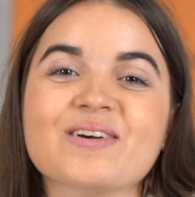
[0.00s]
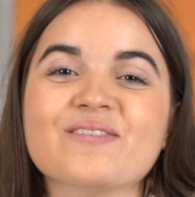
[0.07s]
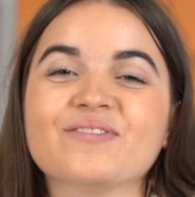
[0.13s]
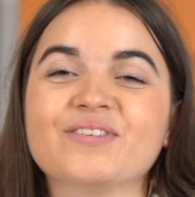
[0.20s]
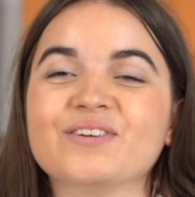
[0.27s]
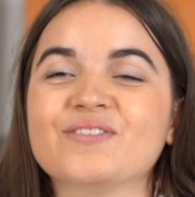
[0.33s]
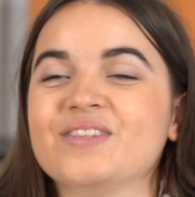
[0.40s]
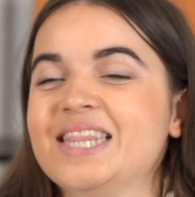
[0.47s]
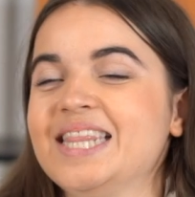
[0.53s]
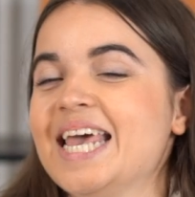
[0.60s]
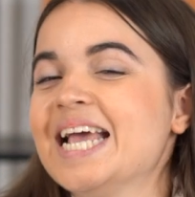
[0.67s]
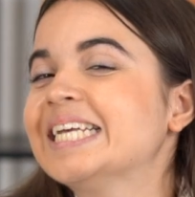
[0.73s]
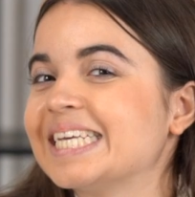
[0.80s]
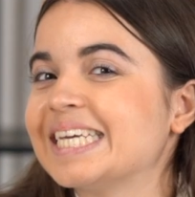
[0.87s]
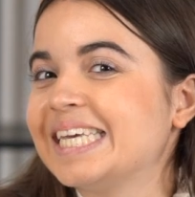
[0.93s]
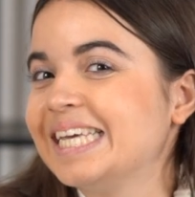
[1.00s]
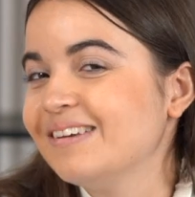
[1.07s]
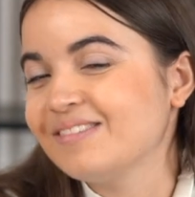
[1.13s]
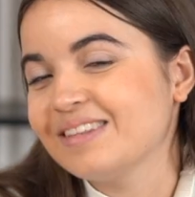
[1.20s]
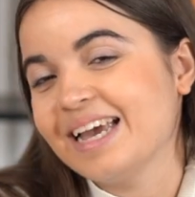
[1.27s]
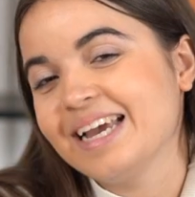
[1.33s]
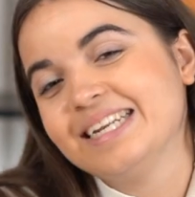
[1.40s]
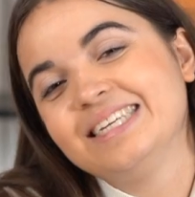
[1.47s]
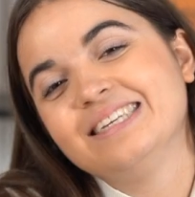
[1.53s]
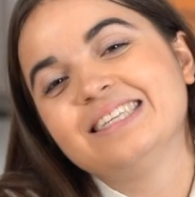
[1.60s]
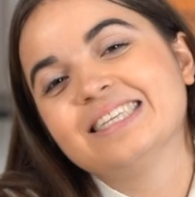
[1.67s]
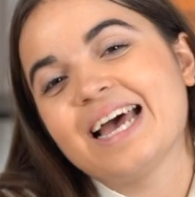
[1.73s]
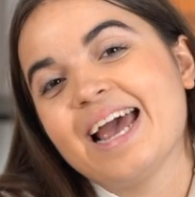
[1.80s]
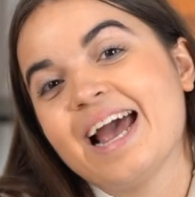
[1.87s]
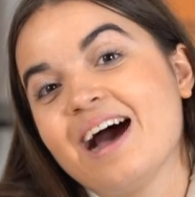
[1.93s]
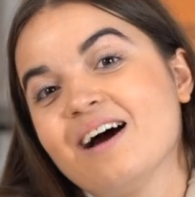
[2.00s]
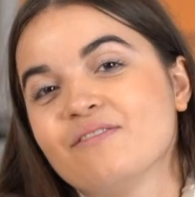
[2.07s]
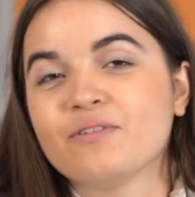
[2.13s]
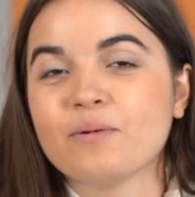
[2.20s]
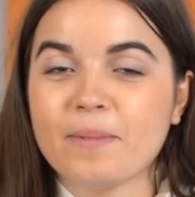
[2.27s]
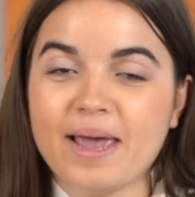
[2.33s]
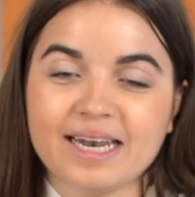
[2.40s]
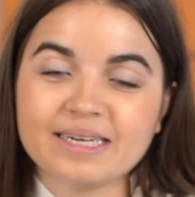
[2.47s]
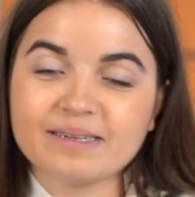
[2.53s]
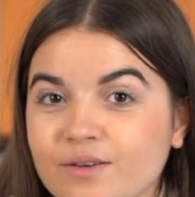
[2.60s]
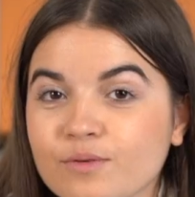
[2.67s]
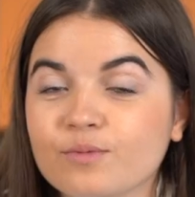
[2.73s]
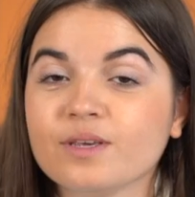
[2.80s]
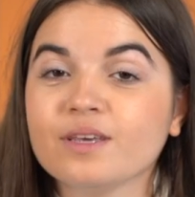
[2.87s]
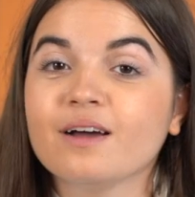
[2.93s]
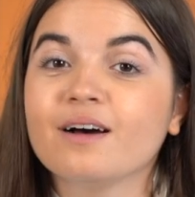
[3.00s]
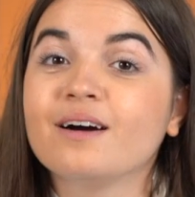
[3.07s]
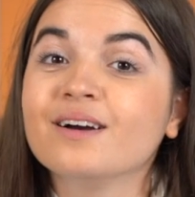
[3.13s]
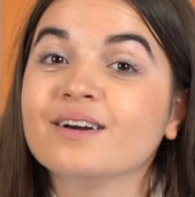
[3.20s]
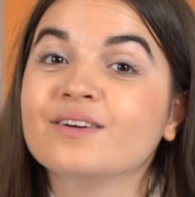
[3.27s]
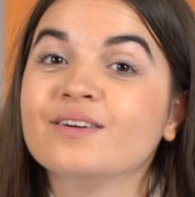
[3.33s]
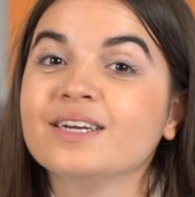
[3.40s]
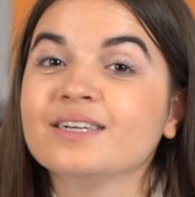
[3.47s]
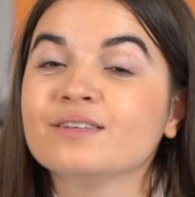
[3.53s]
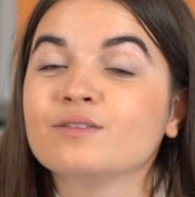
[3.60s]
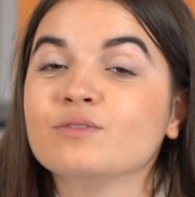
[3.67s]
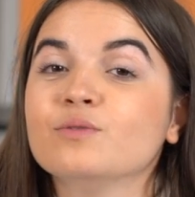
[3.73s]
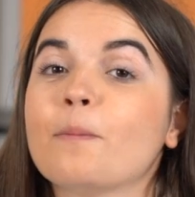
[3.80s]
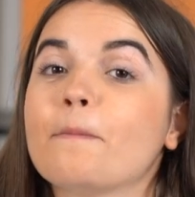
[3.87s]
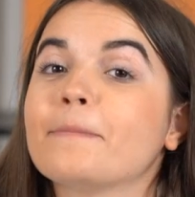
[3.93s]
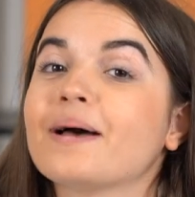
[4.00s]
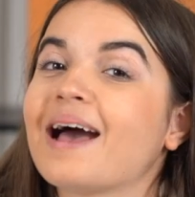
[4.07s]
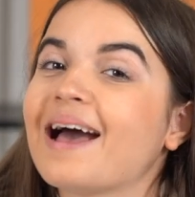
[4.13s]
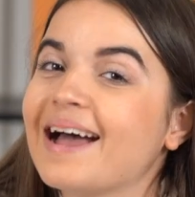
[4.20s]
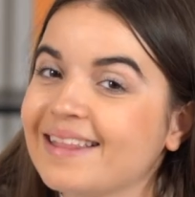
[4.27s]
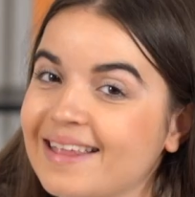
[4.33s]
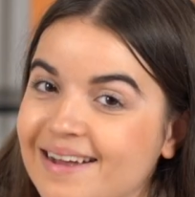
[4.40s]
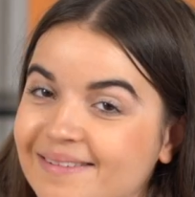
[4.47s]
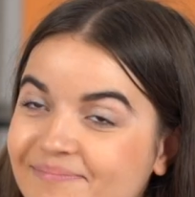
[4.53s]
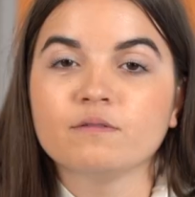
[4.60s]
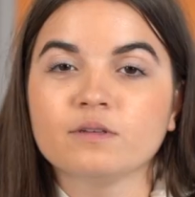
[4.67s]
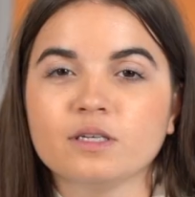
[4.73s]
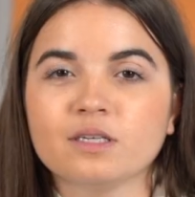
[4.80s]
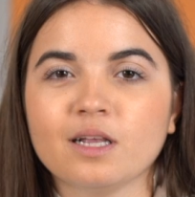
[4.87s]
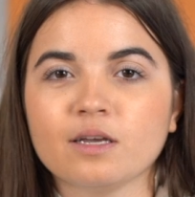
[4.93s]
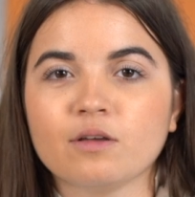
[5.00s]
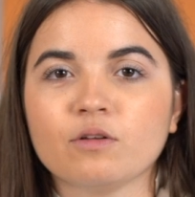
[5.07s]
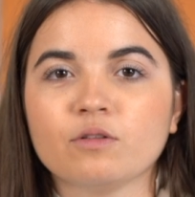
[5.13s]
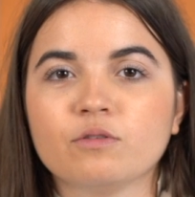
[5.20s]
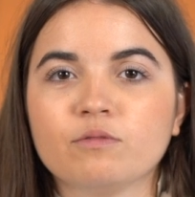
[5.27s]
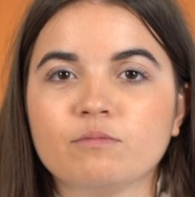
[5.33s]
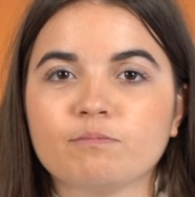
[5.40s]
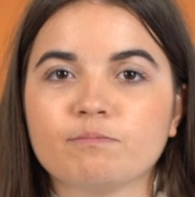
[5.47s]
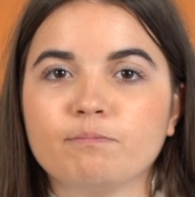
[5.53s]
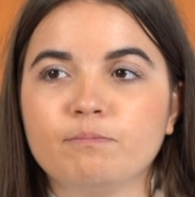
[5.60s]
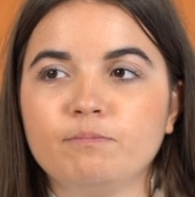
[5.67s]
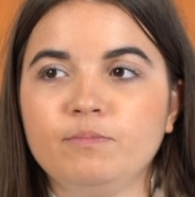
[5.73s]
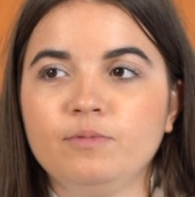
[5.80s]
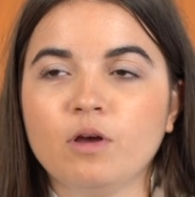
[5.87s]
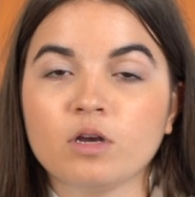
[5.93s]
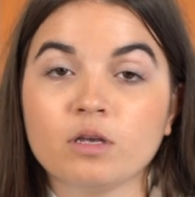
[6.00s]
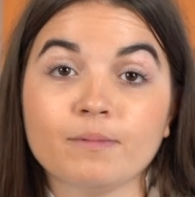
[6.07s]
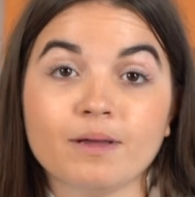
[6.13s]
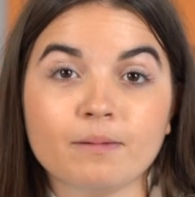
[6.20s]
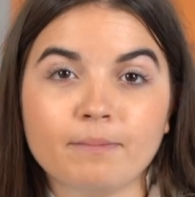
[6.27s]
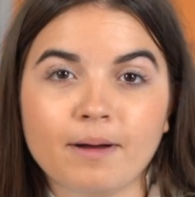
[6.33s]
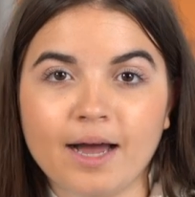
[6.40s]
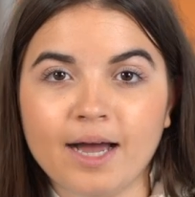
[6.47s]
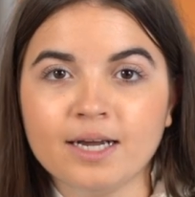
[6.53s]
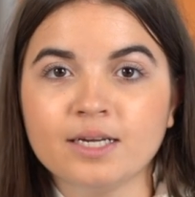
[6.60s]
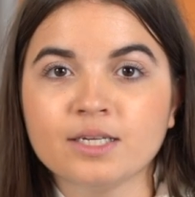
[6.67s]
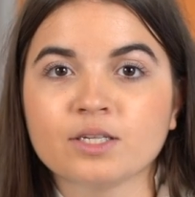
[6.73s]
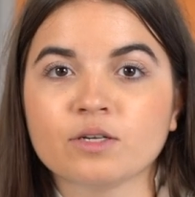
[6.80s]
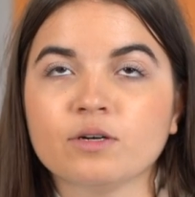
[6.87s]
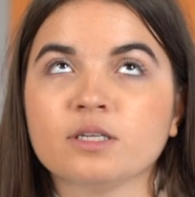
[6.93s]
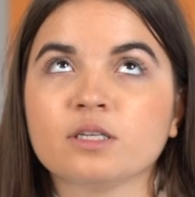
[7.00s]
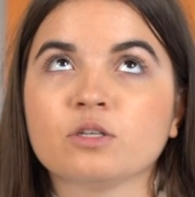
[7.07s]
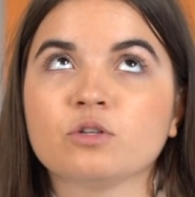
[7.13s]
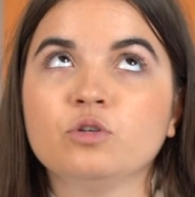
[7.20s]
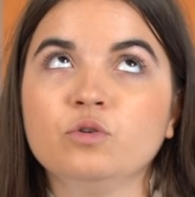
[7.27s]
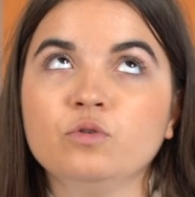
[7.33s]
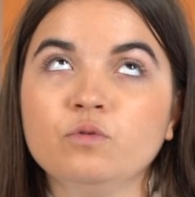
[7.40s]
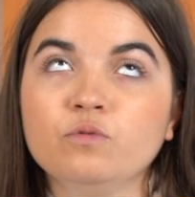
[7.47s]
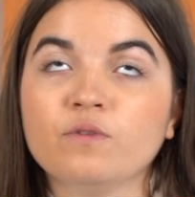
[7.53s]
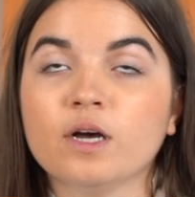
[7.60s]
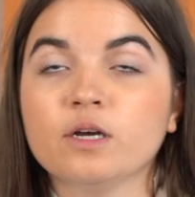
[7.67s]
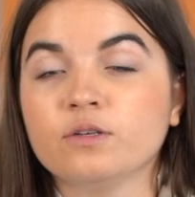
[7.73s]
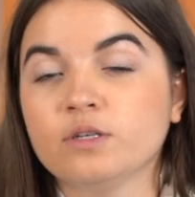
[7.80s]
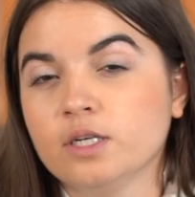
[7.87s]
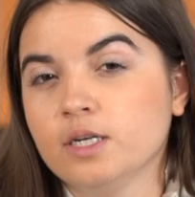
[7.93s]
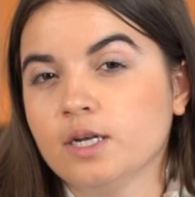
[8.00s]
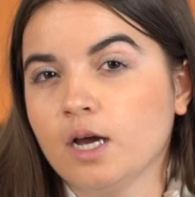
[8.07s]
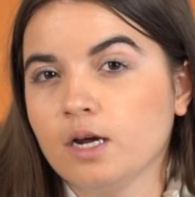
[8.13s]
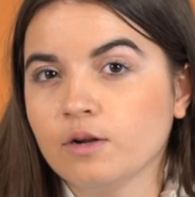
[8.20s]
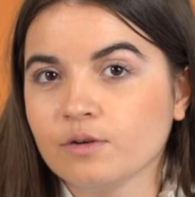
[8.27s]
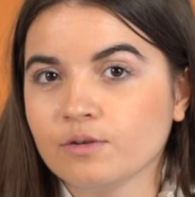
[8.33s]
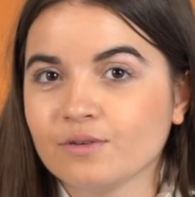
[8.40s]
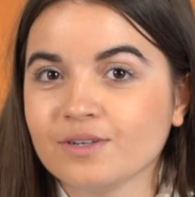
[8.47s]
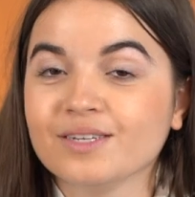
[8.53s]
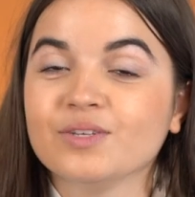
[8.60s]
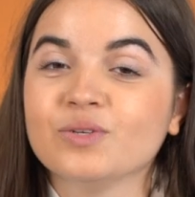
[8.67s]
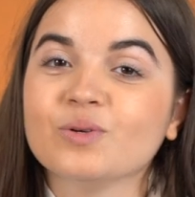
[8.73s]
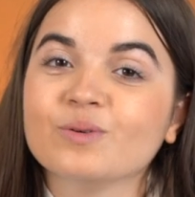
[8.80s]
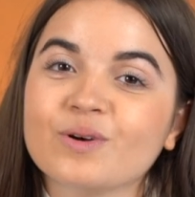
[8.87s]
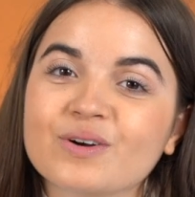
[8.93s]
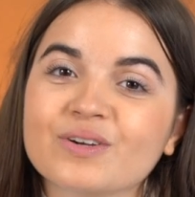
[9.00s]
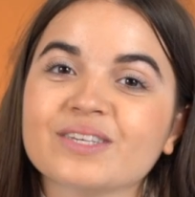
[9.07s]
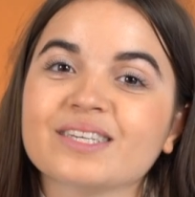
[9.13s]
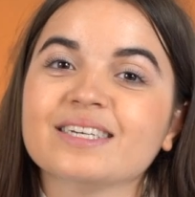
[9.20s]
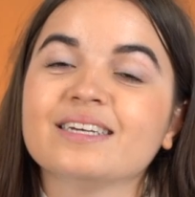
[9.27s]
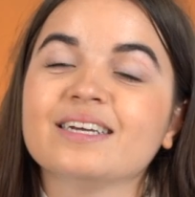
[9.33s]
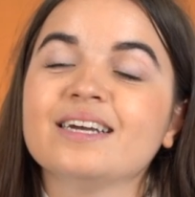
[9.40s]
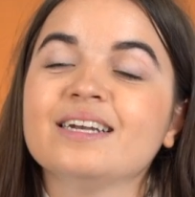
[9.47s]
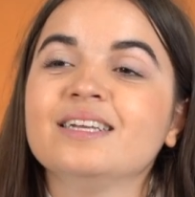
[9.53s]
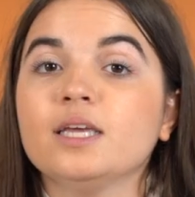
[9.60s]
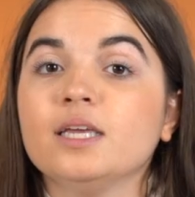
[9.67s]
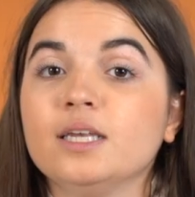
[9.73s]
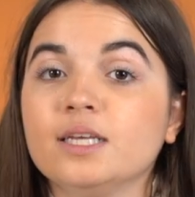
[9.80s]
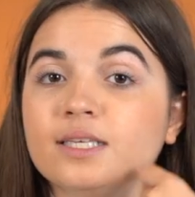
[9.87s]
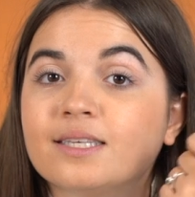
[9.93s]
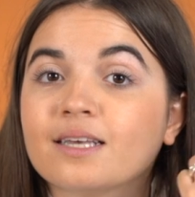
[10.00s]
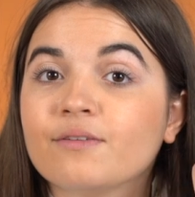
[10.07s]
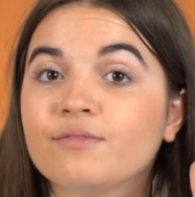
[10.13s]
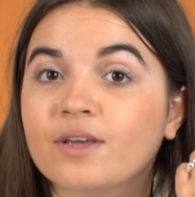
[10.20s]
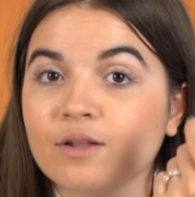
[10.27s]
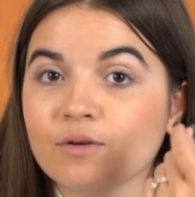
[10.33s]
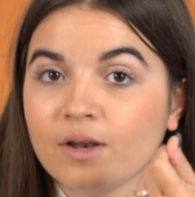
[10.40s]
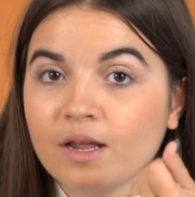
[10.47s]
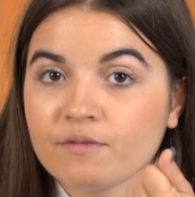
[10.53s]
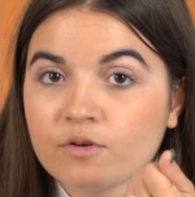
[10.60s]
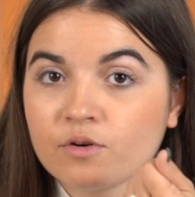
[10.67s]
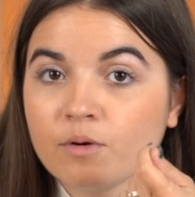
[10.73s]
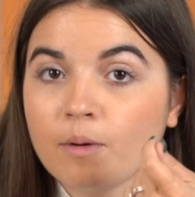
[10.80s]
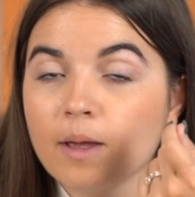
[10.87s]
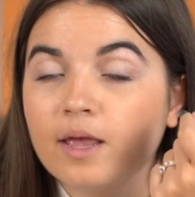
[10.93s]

go for the next gift ideas I have for men. We are going to Prada. This is like a document bag, so it's 2,900 euros, and it is Saffiano leather